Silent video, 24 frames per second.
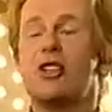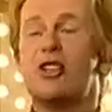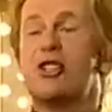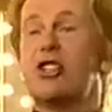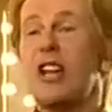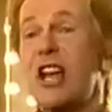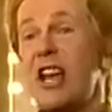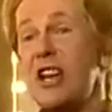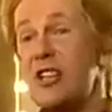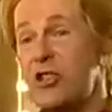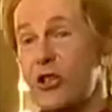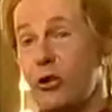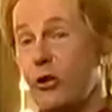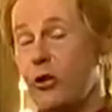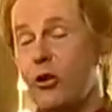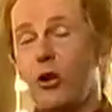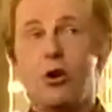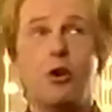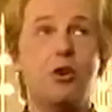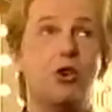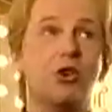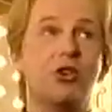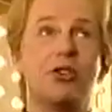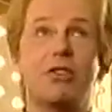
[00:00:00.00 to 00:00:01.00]
Diesel,
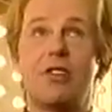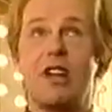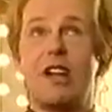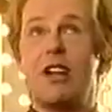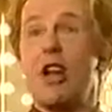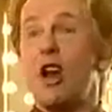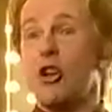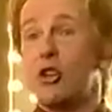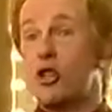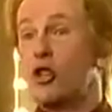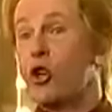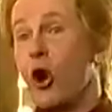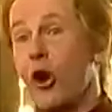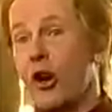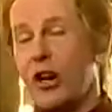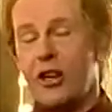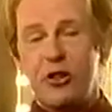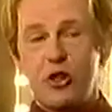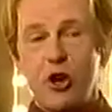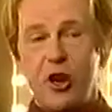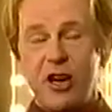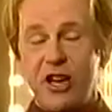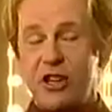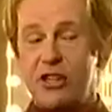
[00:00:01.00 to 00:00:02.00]
or you know,
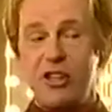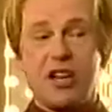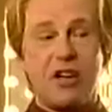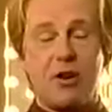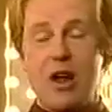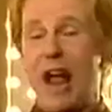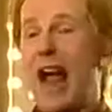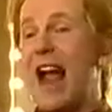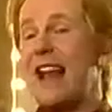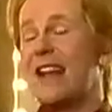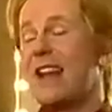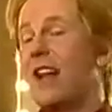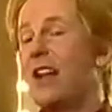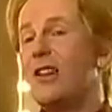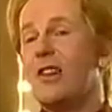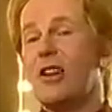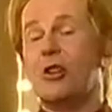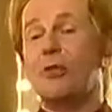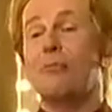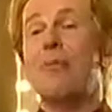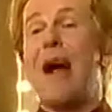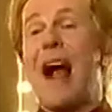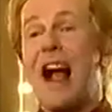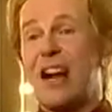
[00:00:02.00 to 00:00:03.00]
Johnny Diesel,
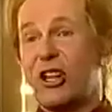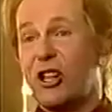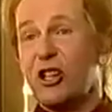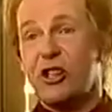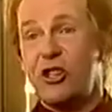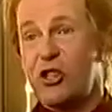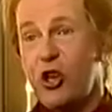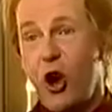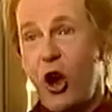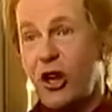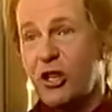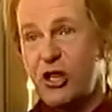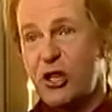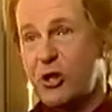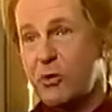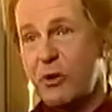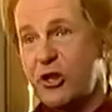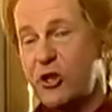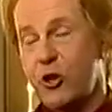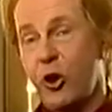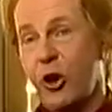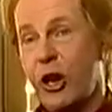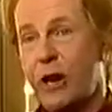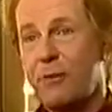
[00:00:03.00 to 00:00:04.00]
Mark Lazotte, that's what
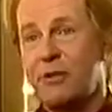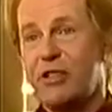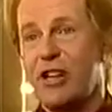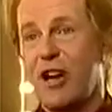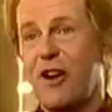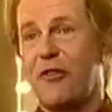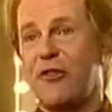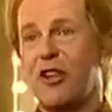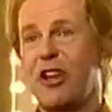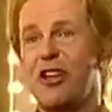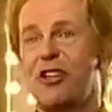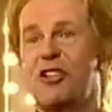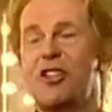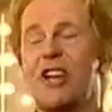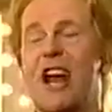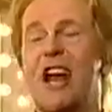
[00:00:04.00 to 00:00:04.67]
he's calling himself these